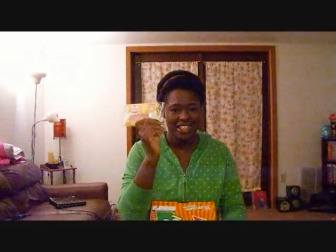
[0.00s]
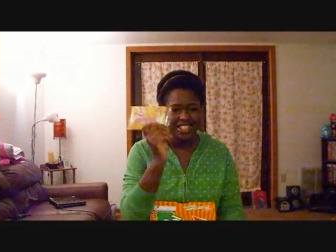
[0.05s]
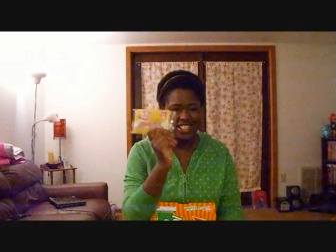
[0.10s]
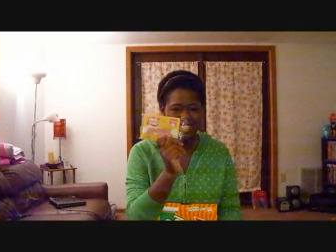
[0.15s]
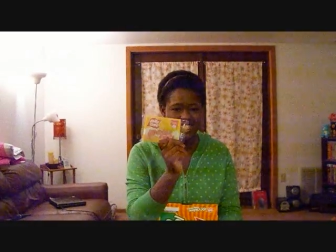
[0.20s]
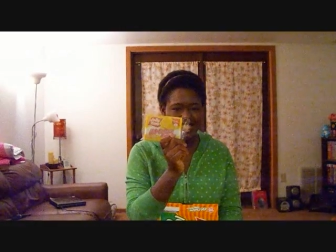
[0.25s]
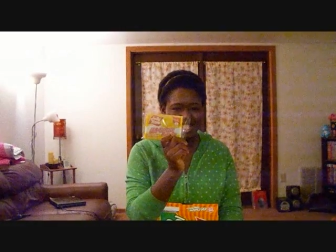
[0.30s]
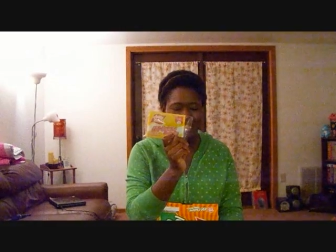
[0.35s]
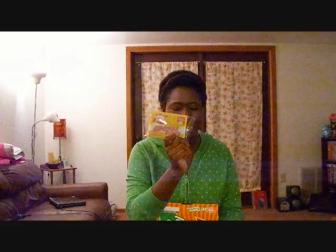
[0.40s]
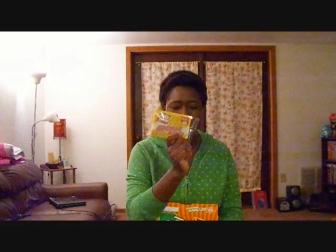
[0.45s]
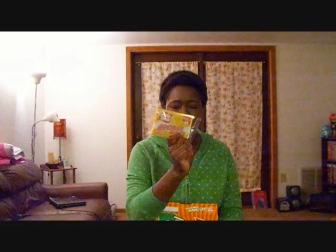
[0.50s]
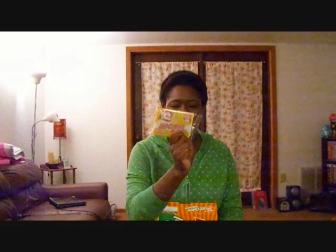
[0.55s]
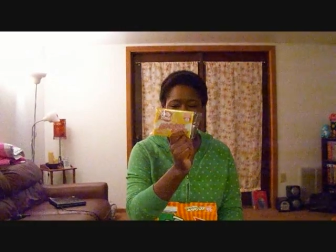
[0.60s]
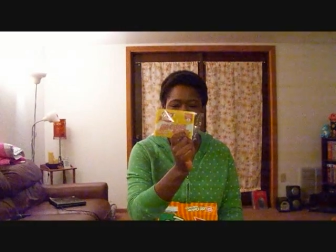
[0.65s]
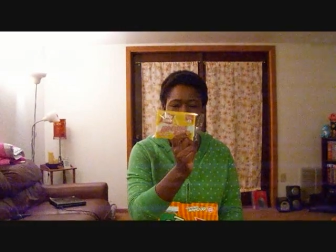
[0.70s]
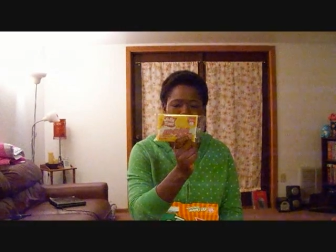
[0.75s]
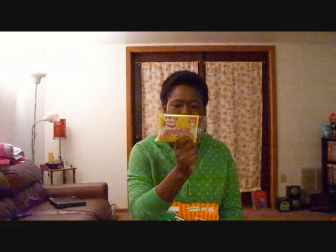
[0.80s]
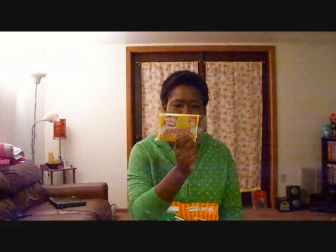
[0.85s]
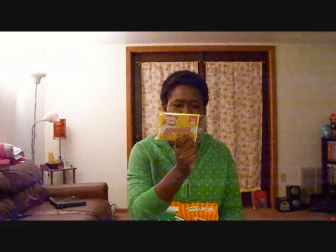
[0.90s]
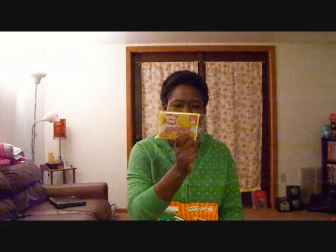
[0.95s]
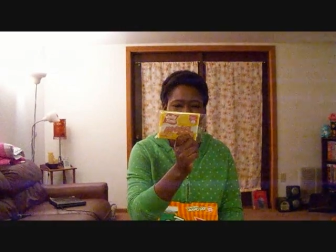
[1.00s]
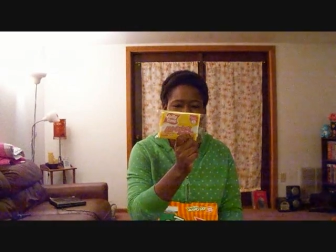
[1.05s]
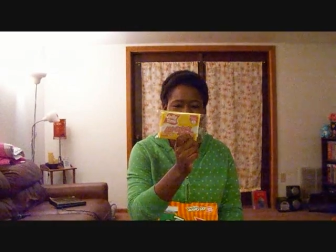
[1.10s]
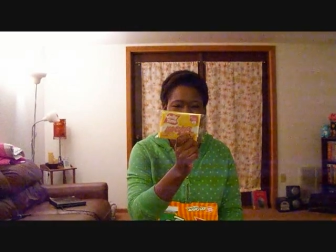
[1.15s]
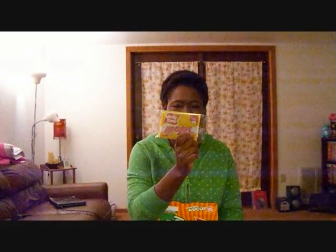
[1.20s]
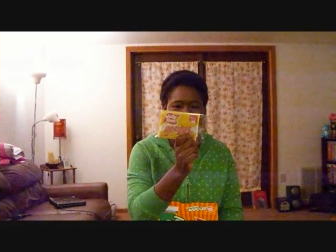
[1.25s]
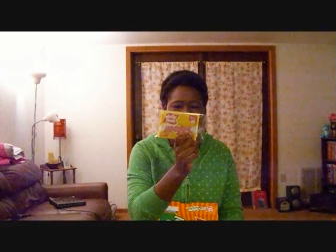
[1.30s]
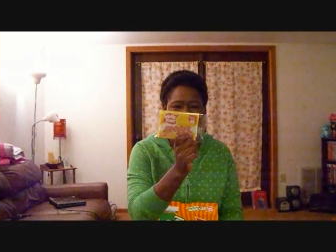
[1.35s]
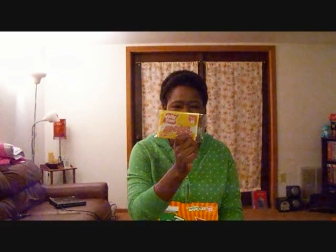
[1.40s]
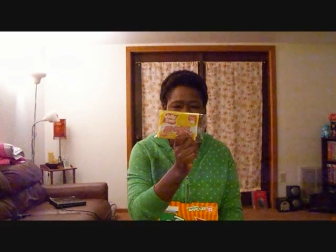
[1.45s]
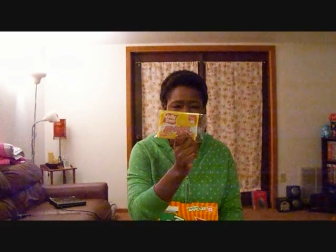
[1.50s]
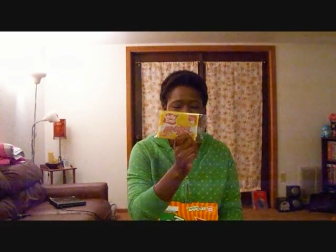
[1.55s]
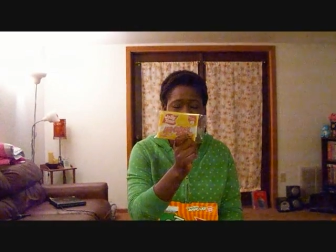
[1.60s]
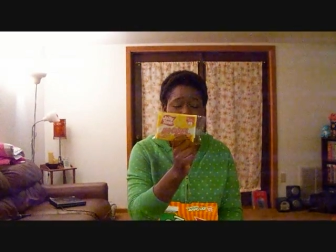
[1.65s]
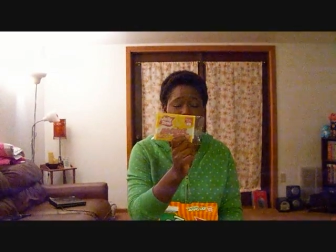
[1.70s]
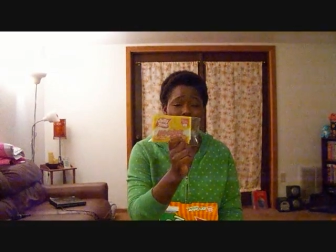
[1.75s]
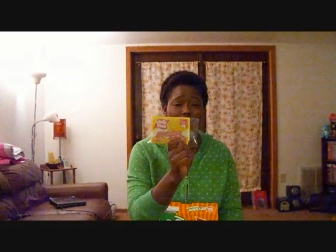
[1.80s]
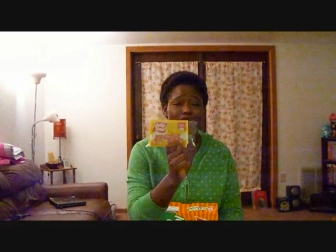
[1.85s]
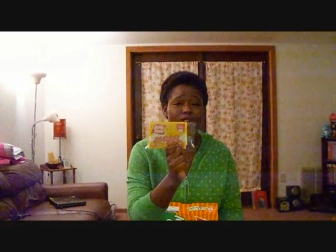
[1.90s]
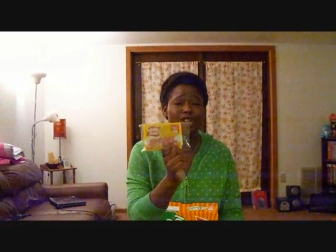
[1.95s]
These little mini bags here
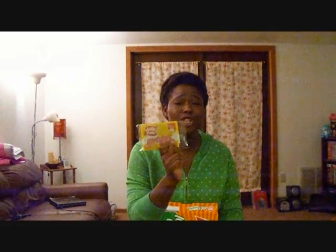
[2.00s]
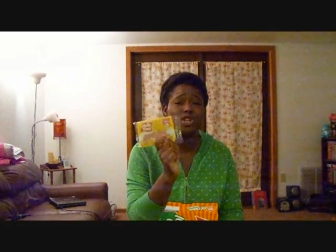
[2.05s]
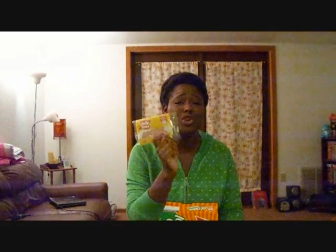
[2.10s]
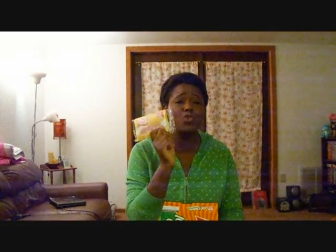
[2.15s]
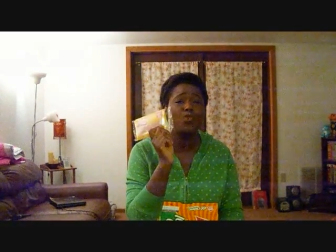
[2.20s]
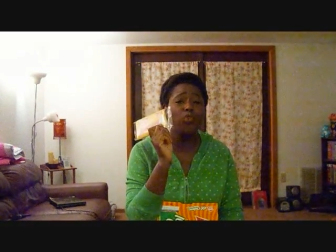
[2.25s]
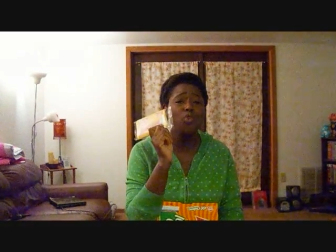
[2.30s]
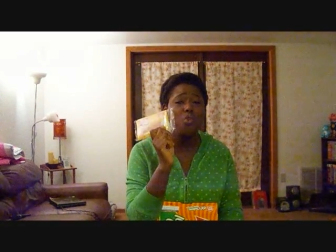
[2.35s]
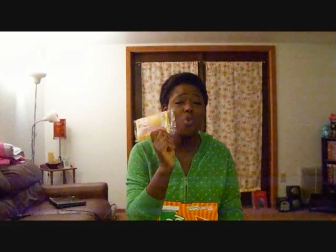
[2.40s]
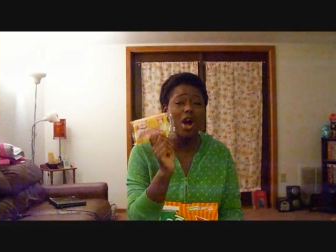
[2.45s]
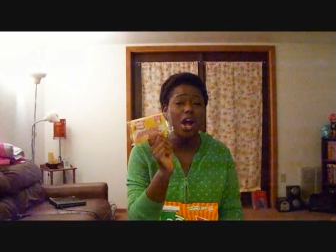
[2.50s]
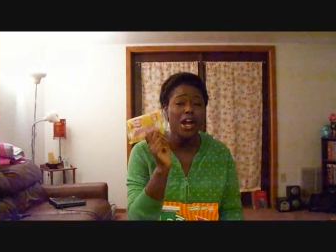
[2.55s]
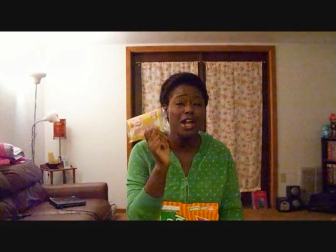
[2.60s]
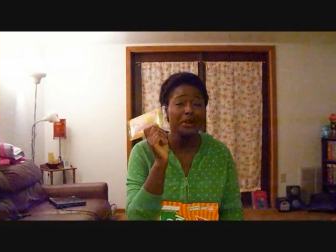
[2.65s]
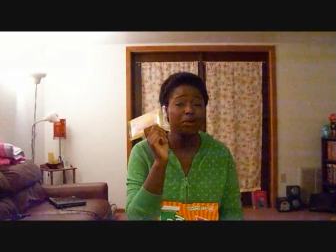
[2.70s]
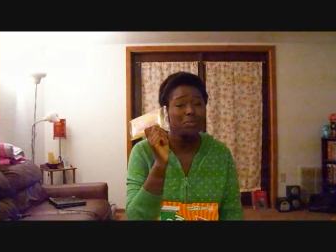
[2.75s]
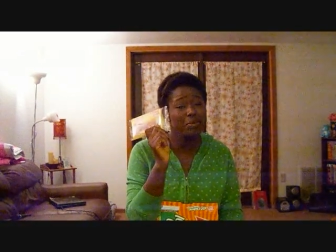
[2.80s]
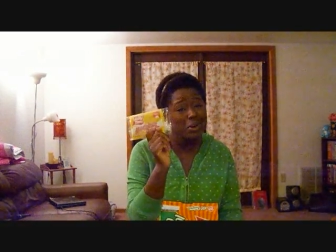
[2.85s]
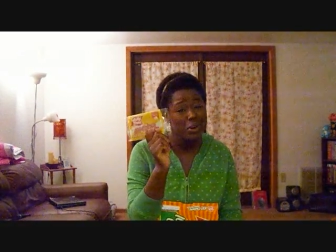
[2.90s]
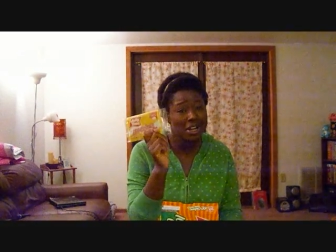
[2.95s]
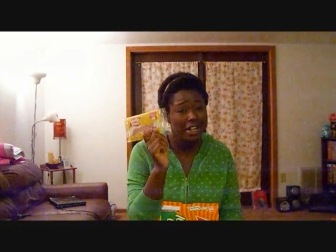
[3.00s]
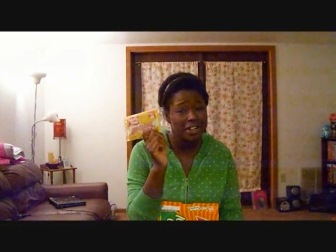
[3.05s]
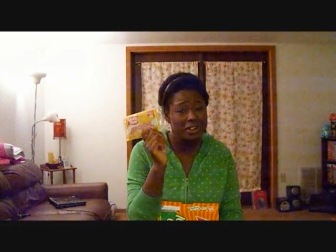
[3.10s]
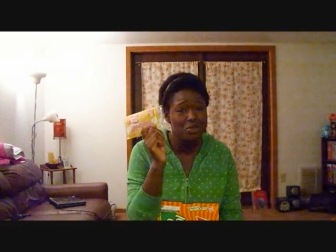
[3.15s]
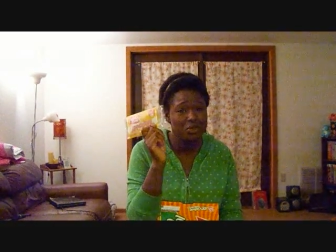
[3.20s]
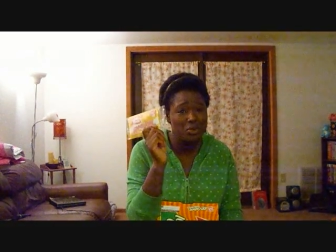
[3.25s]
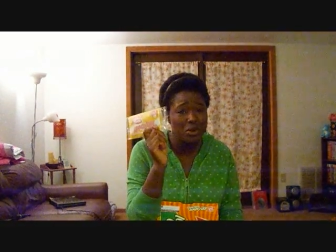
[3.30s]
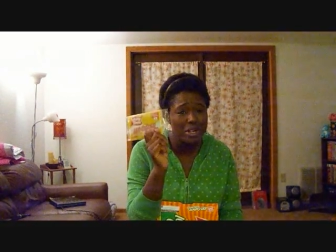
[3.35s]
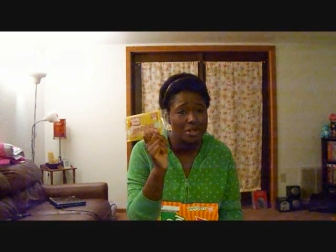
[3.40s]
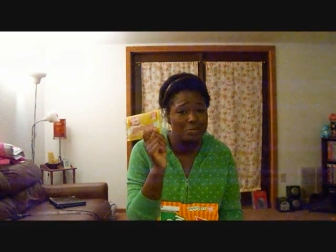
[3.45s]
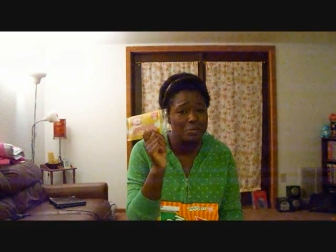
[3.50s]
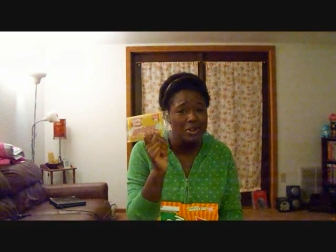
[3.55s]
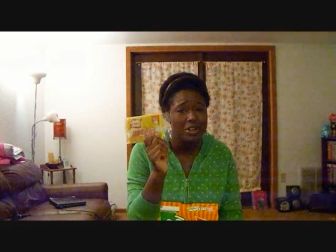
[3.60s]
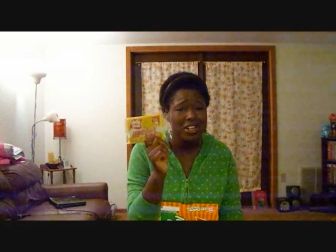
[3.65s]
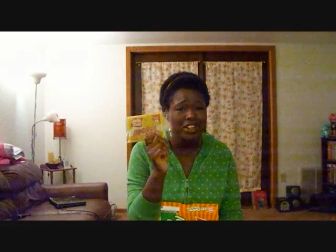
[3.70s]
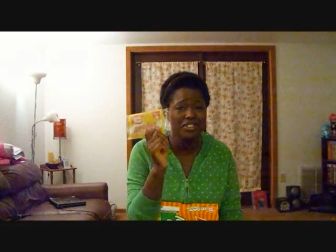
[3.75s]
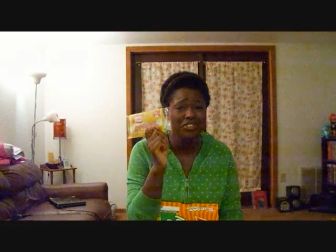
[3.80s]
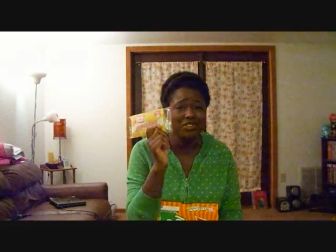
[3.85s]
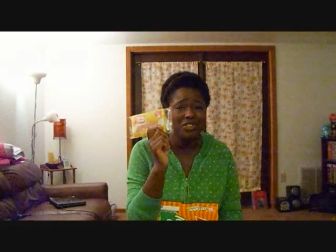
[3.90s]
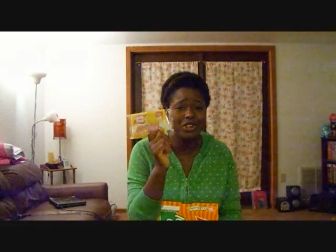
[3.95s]
are only 1
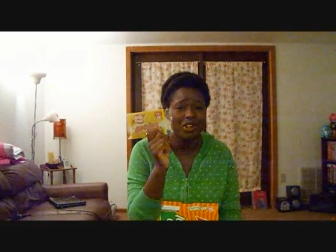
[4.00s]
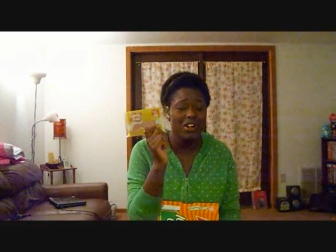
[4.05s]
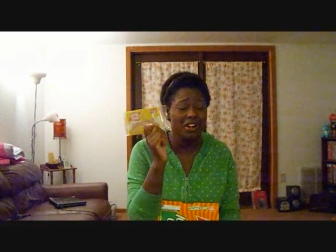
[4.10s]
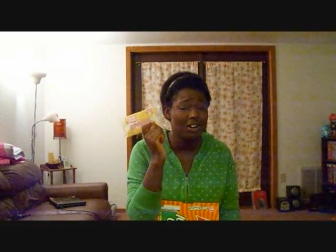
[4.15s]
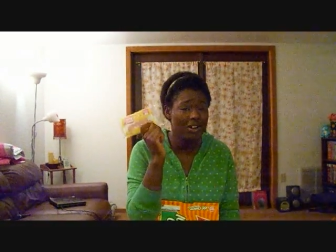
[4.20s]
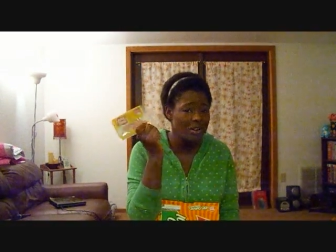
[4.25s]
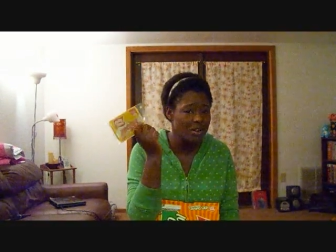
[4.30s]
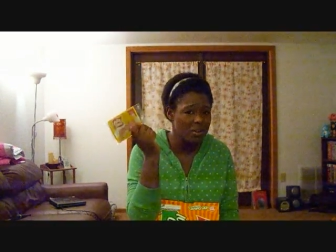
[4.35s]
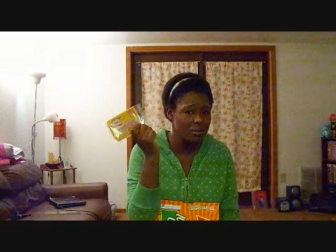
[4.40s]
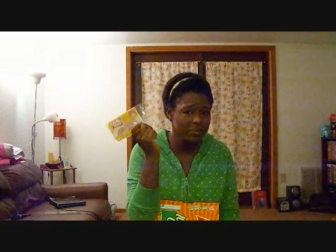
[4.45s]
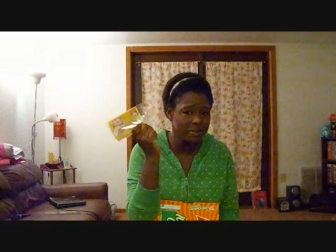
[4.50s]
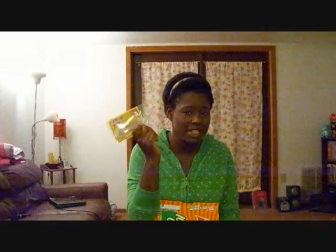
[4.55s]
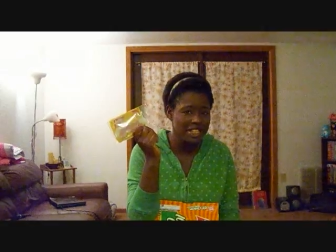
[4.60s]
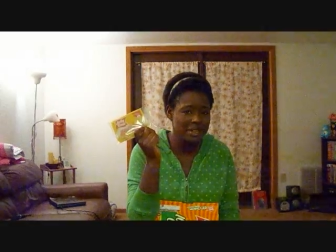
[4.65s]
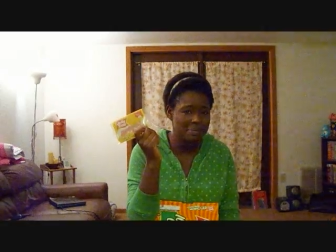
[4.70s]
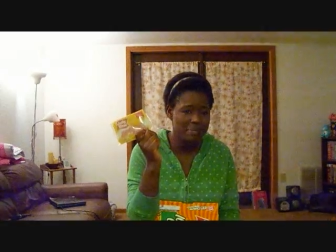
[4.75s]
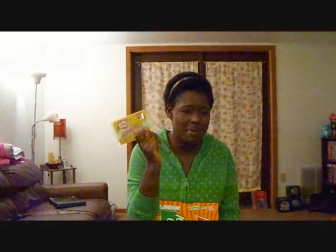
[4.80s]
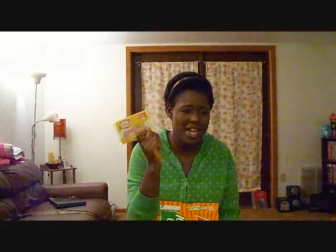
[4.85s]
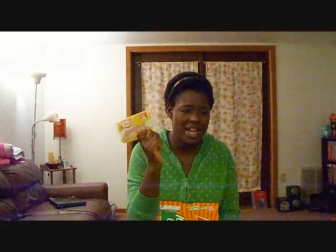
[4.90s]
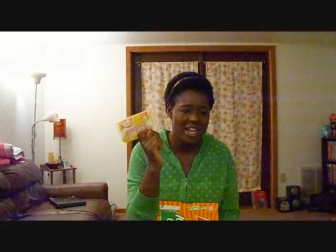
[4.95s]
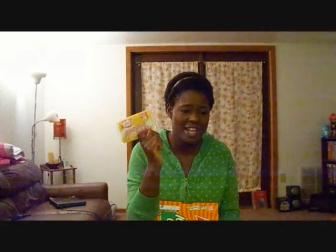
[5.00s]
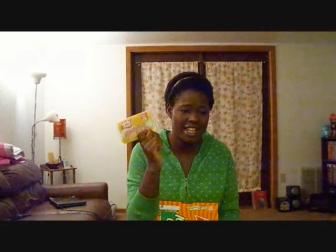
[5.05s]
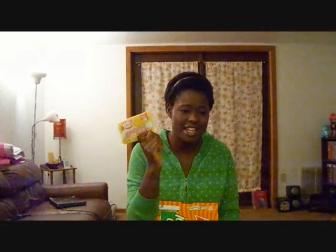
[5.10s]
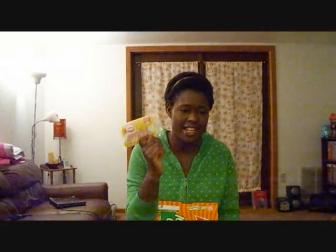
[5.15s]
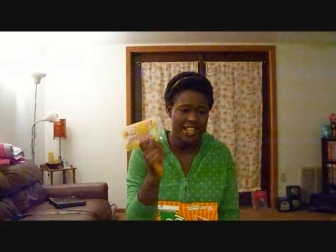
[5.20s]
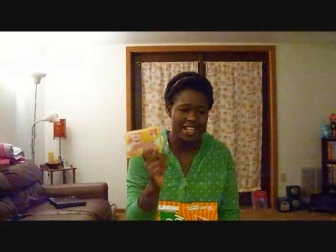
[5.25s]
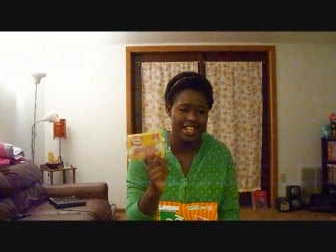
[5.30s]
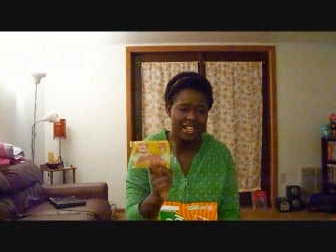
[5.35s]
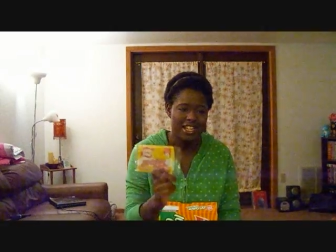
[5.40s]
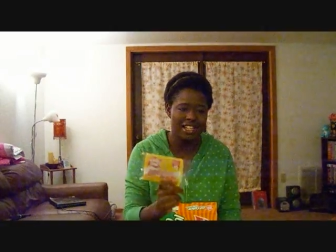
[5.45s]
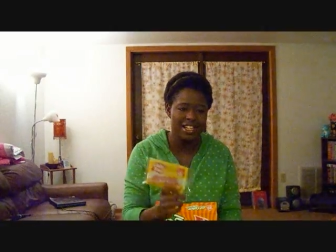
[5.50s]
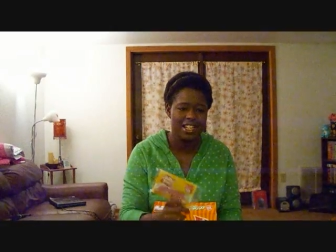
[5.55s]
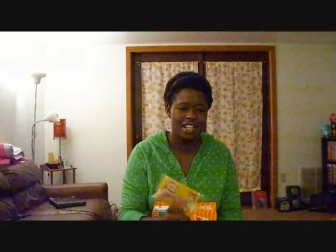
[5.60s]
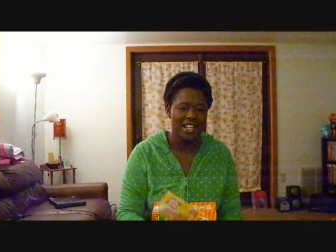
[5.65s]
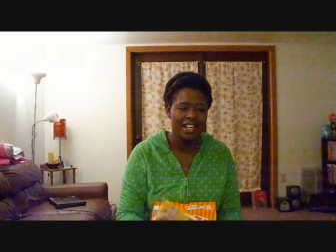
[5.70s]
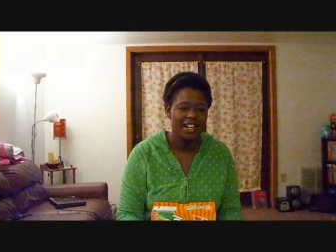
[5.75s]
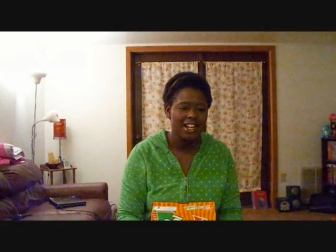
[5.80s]
point for a whole mini bag, and